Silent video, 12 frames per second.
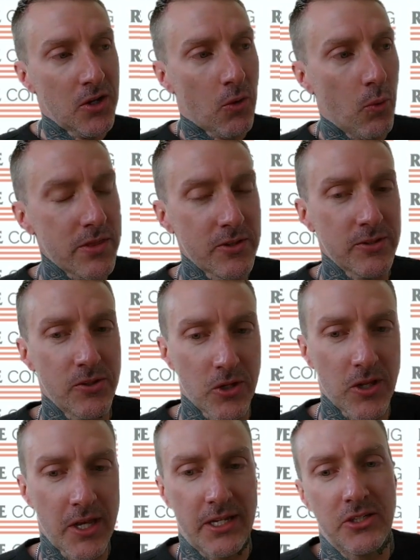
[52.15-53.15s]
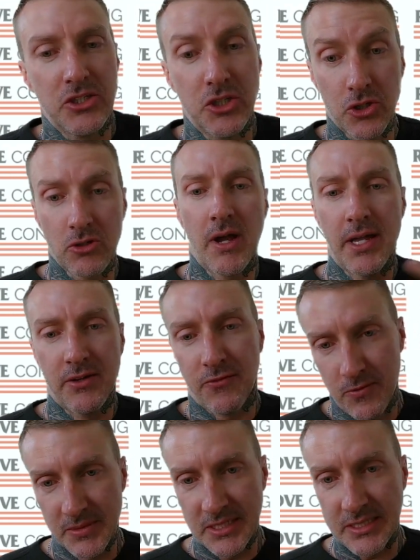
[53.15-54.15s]
What do those look like on your end
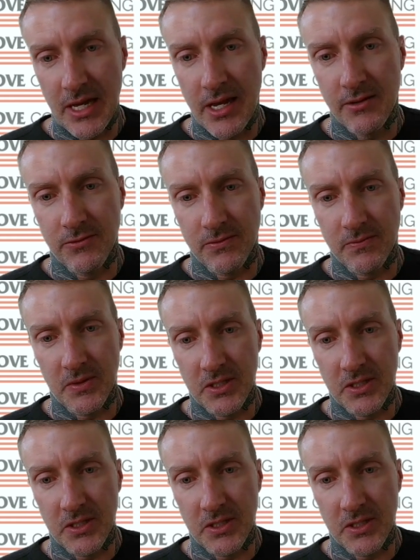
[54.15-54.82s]
from the side of